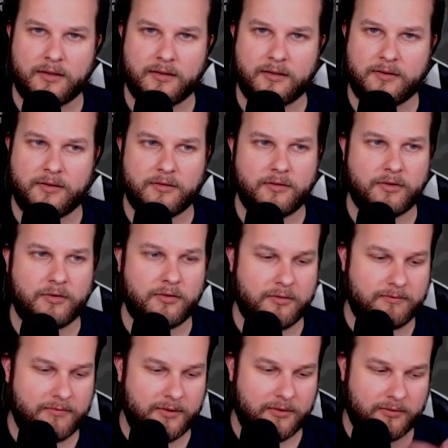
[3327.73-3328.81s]

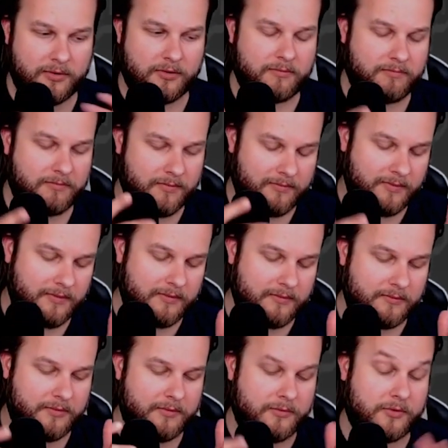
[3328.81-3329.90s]
you're
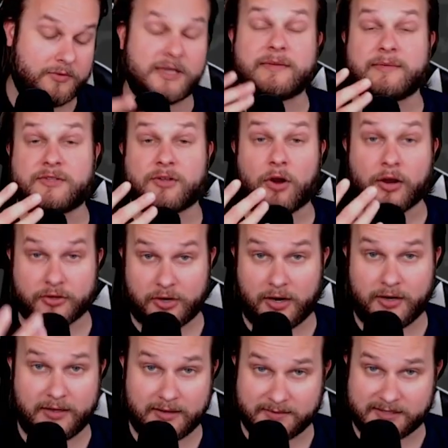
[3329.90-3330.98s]
sometimes they're
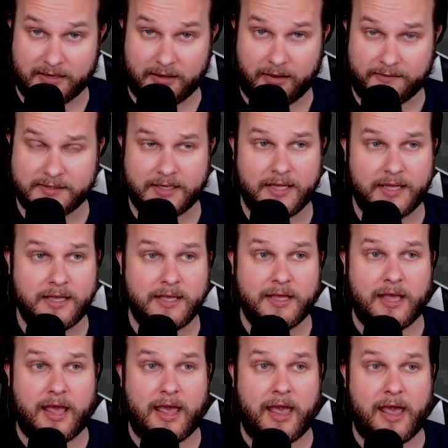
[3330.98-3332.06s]
undercutting themselves.
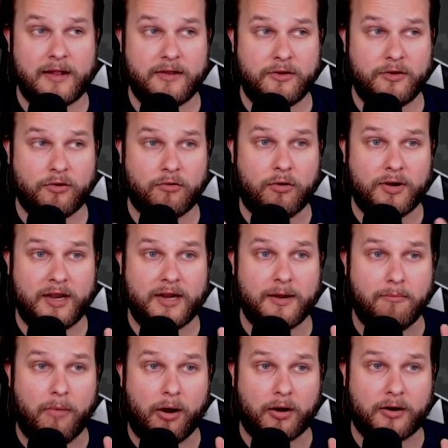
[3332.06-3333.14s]
And you're already in a
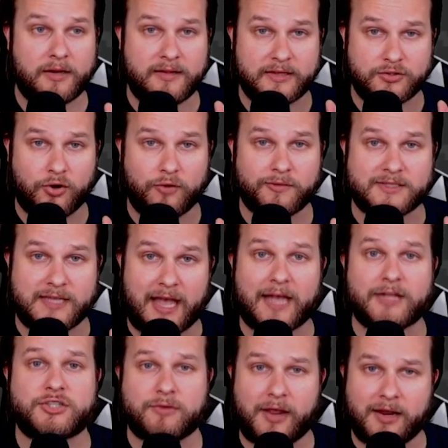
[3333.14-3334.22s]
market that's
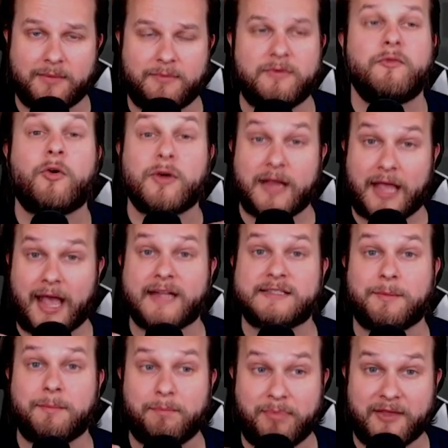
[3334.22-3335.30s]
oversaturated. We've already had
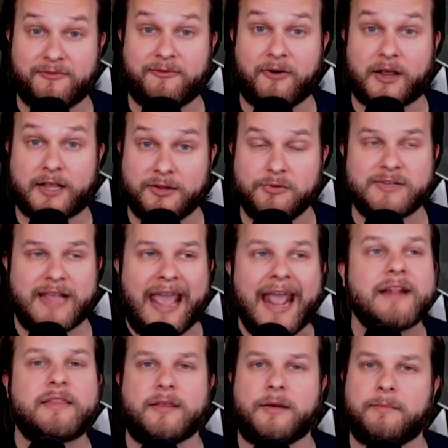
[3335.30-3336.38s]
some big fucking lose.
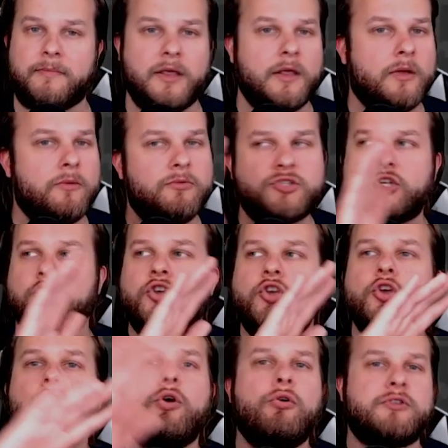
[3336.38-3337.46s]
Anthem was a
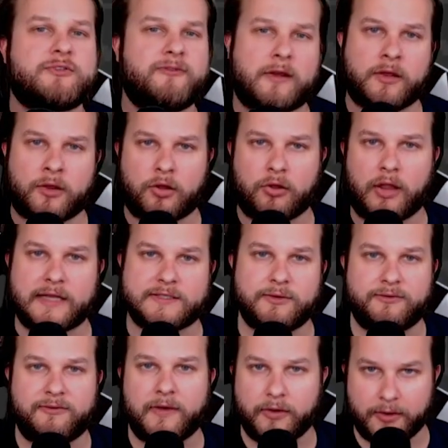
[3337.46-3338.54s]
huge fucking colossal
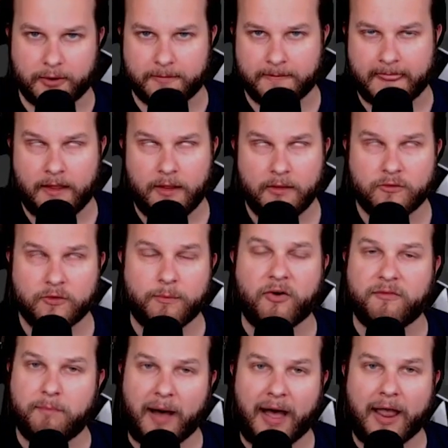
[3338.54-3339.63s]
failure for
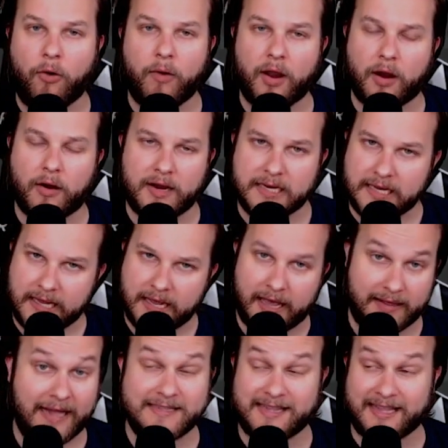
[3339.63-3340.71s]
both BioWare and EA.
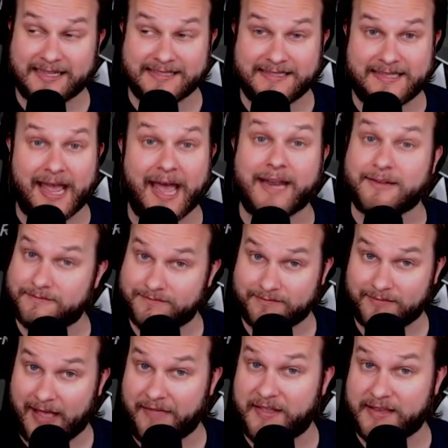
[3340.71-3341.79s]
That thing's dead.
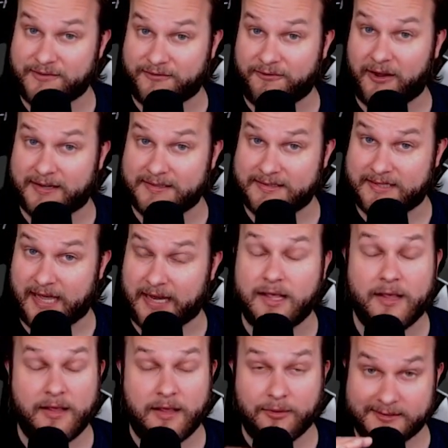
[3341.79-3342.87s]
That thing is fucking dead.
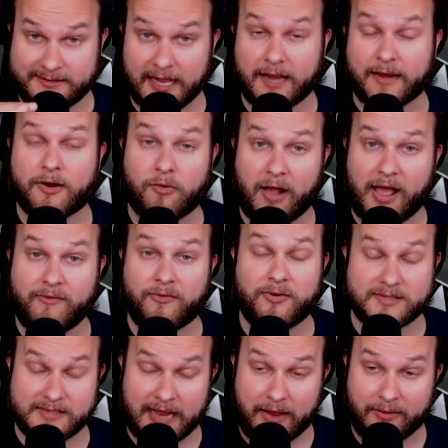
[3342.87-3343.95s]
It was dead on arrival.
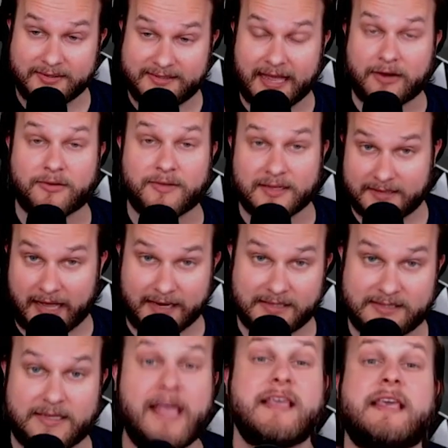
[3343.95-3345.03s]
Now it's deader than dead. If
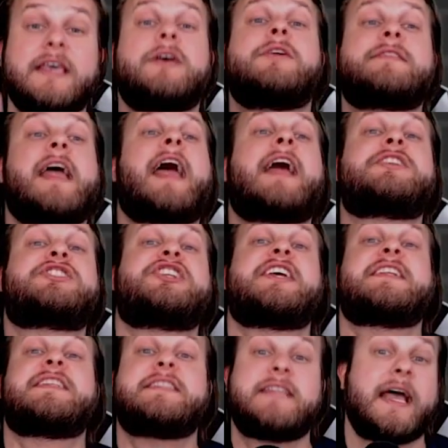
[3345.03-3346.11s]
they killed that
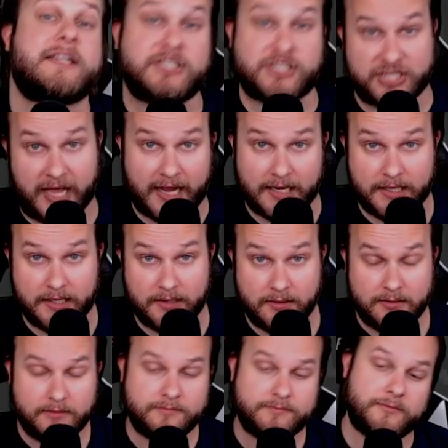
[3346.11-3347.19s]
shit, dead chat.
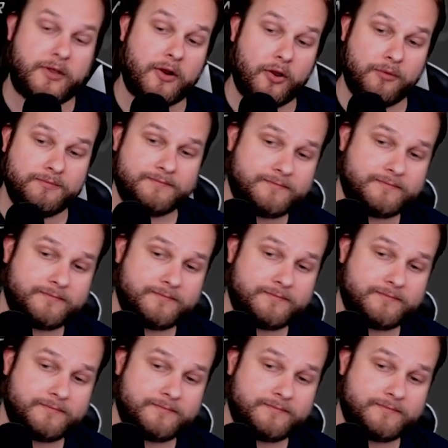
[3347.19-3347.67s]
You know?